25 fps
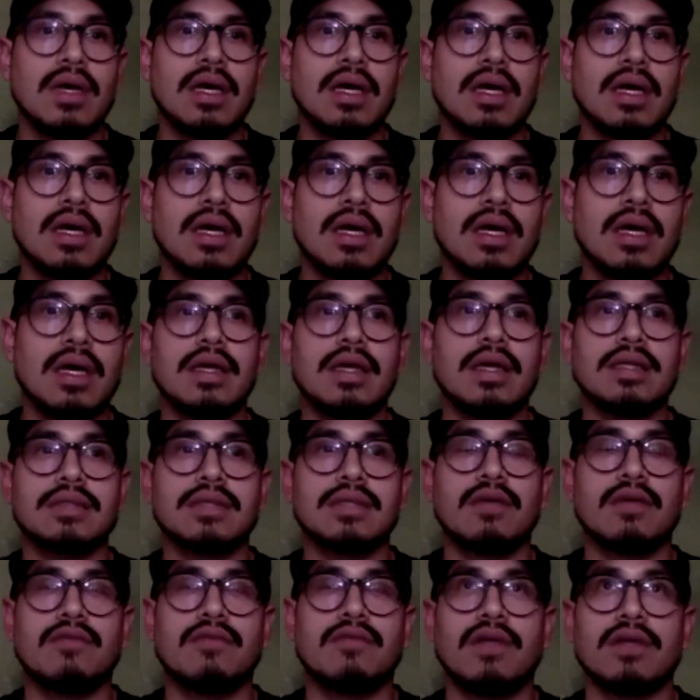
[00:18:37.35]
He's a
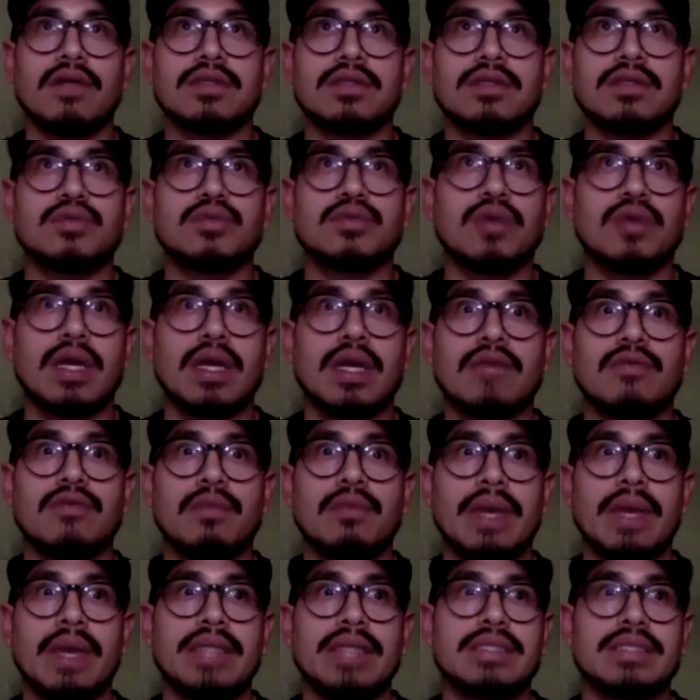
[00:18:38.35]
fellowship trained from
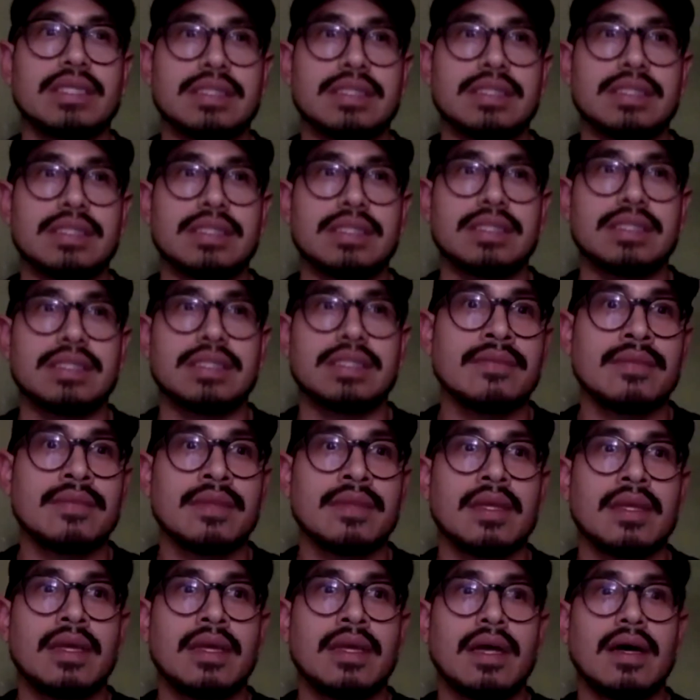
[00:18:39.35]
HSS,
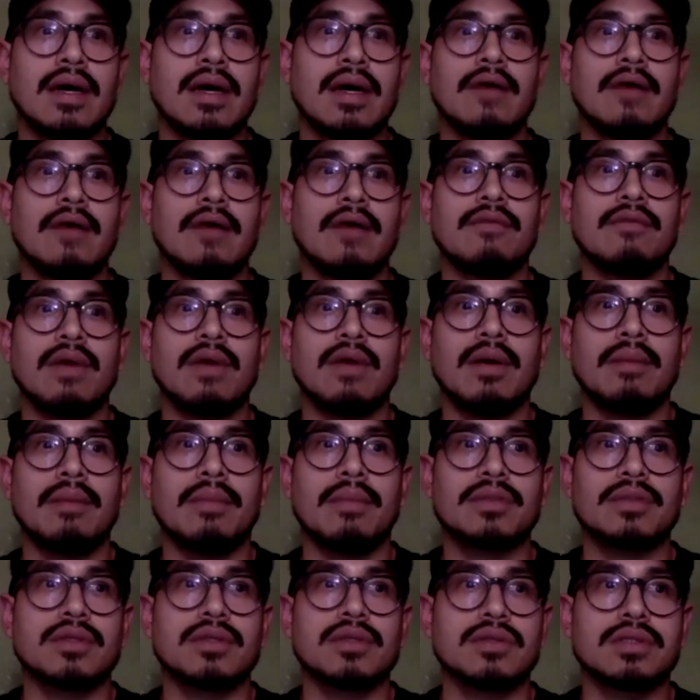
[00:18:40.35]

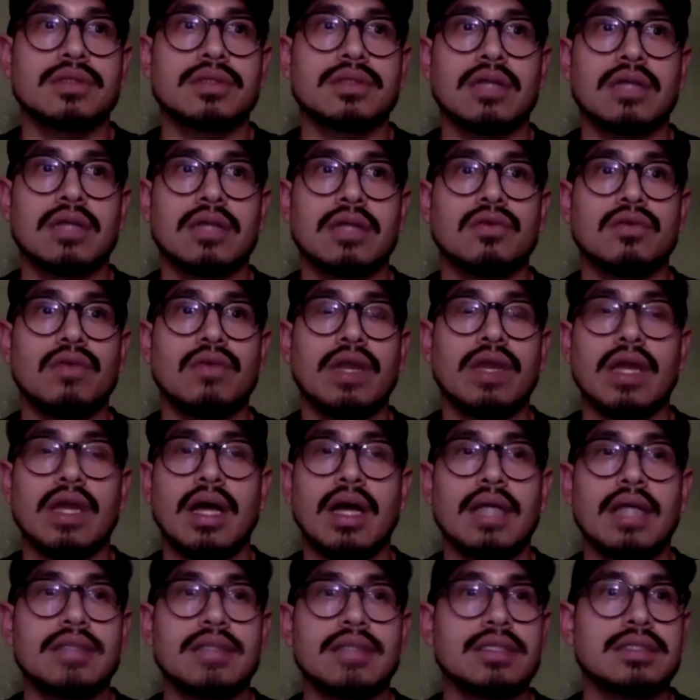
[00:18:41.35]
musculoskeletal
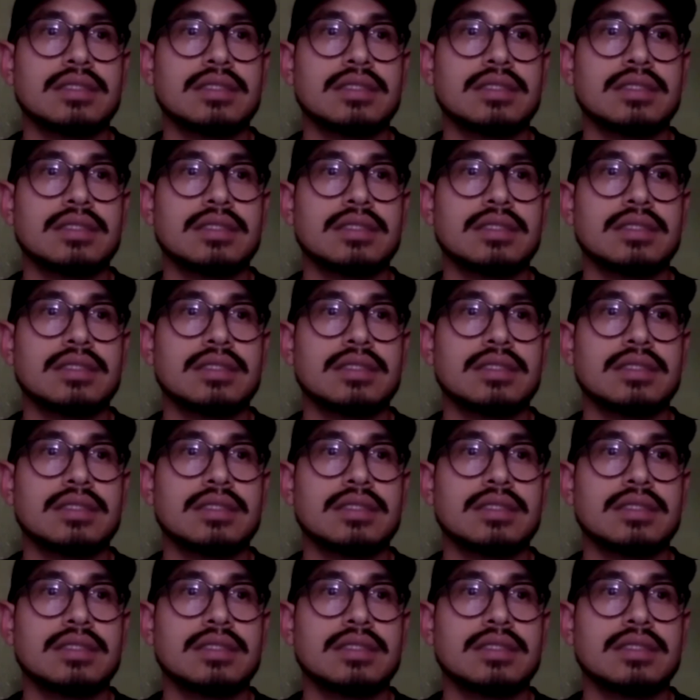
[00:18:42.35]
radiologist.